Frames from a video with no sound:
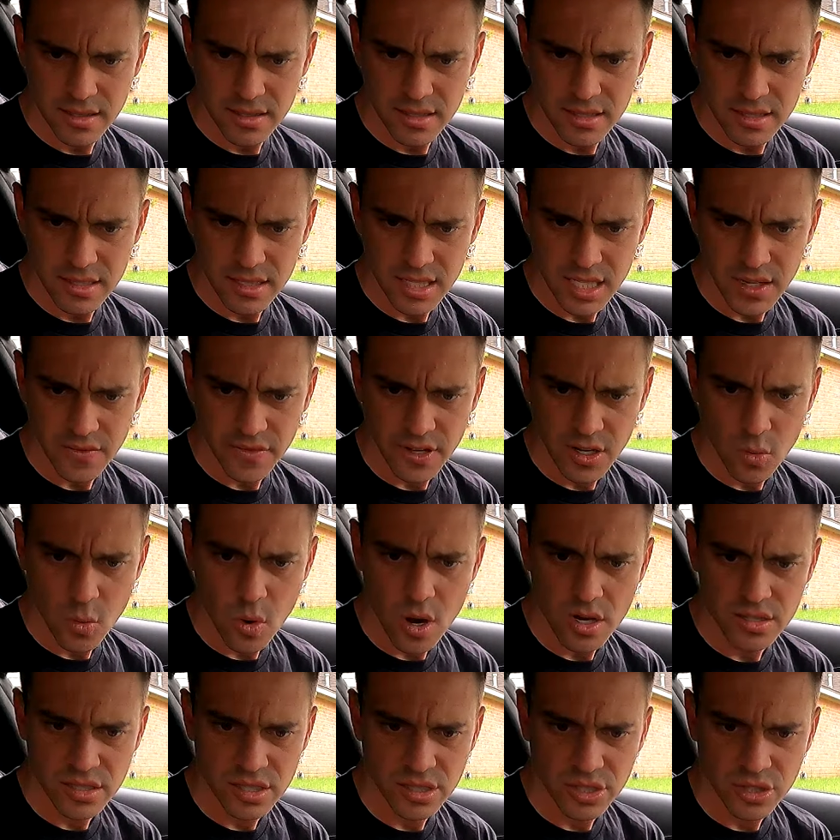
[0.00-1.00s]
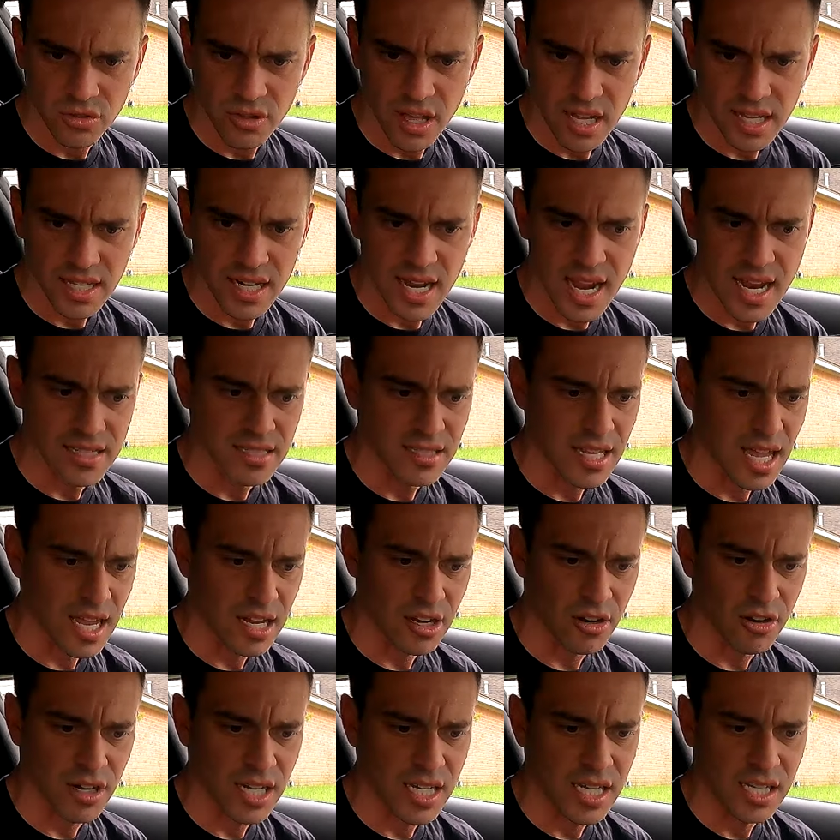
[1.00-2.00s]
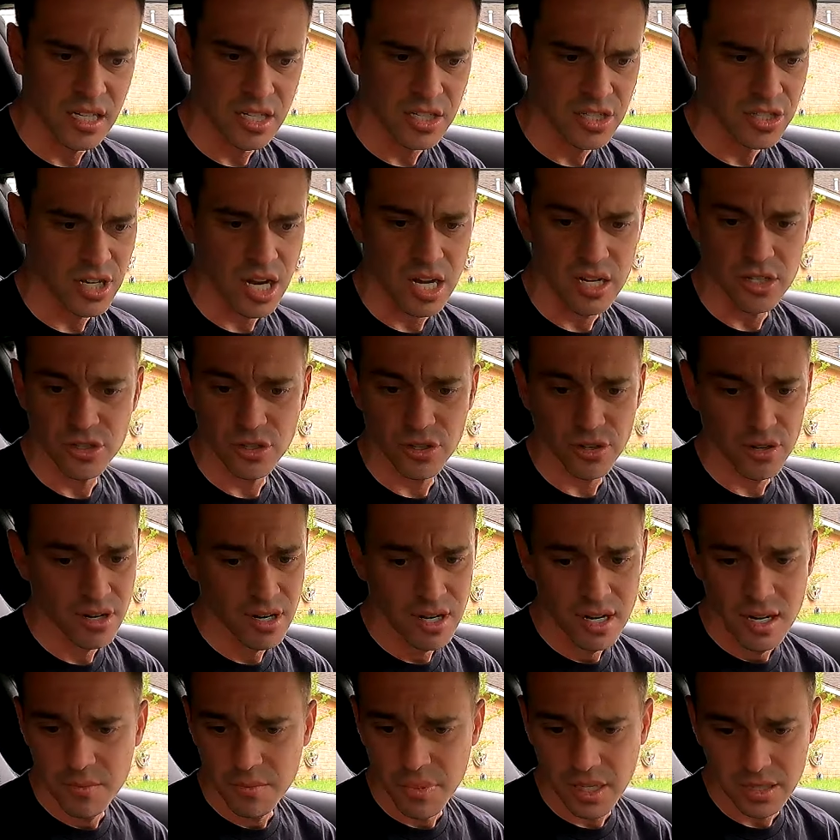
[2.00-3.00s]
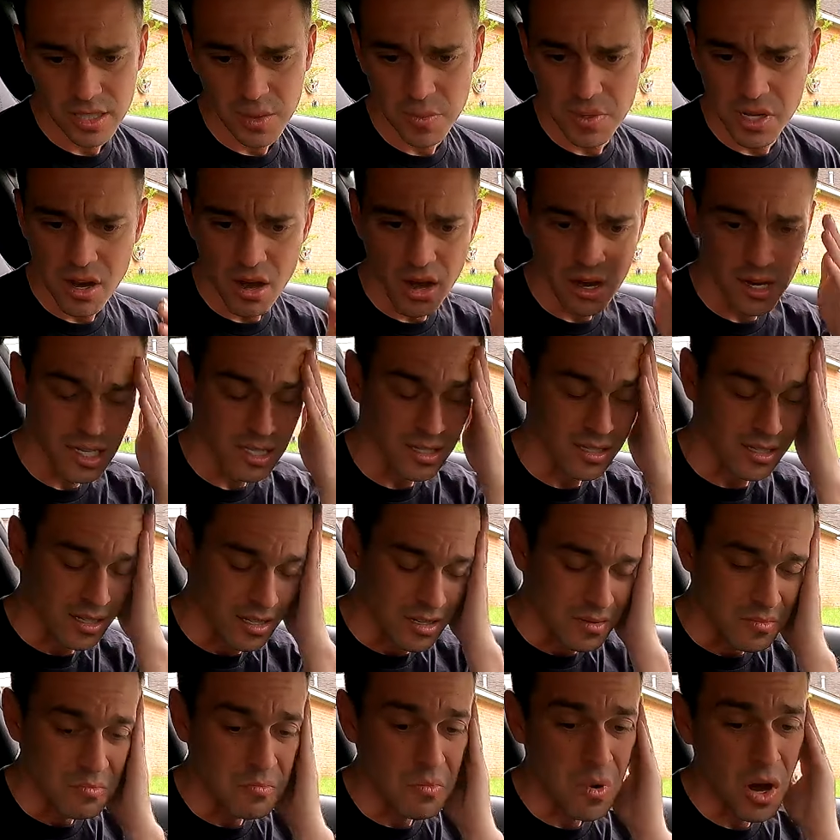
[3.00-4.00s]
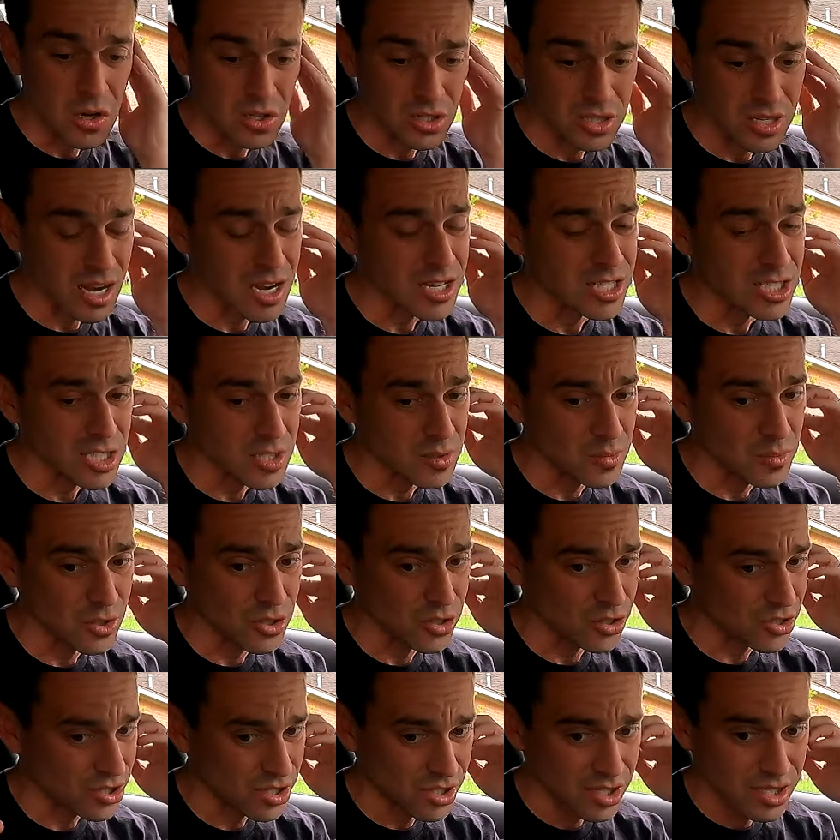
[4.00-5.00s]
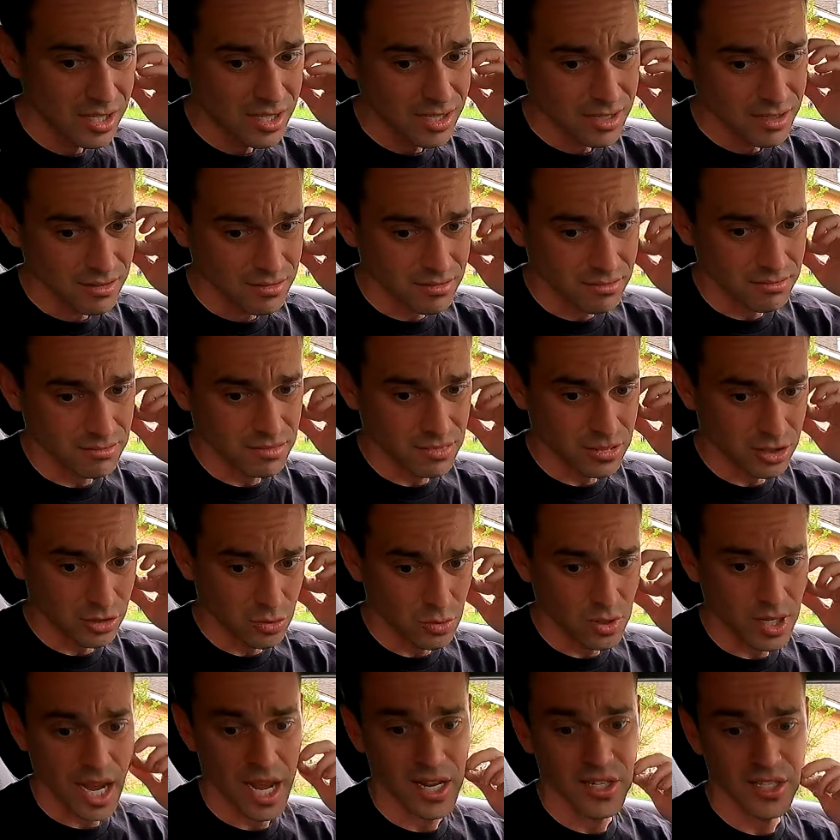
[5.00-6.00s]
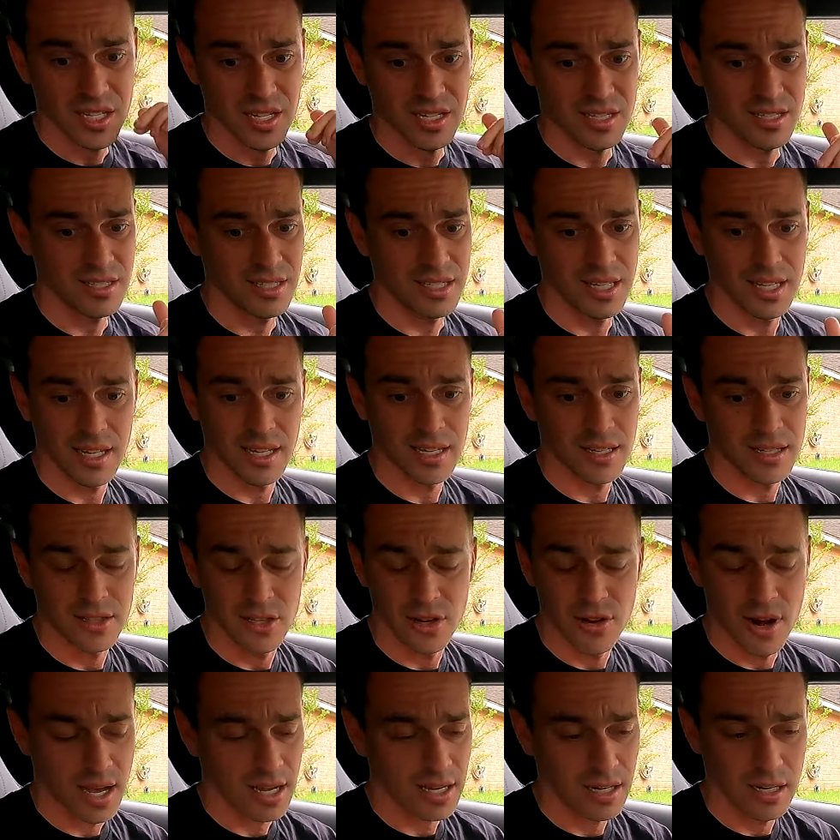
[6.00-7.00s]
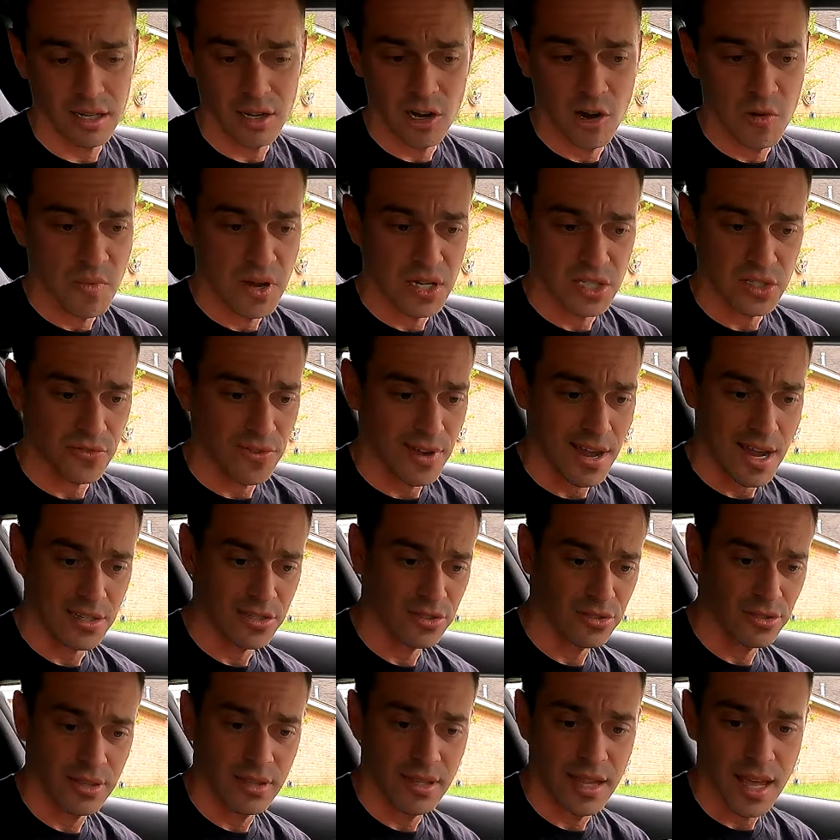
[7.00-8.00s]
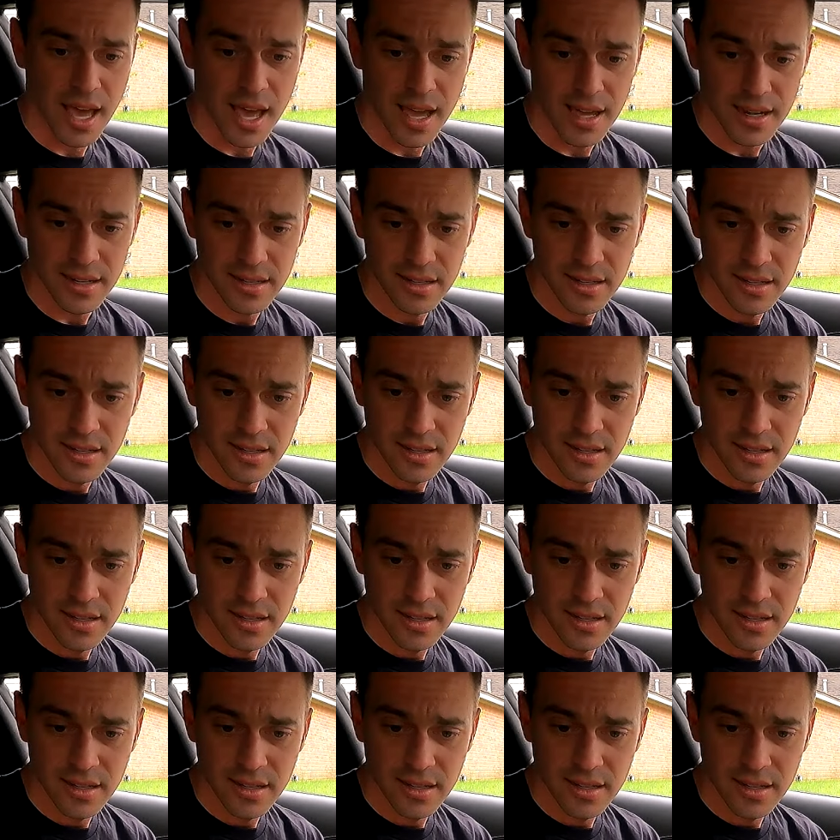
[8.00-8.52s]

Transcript: see if he wants to do like an ice tank or a heat exchanger. But to be honest, most customers do what I just did. They're not going to go much faster than that.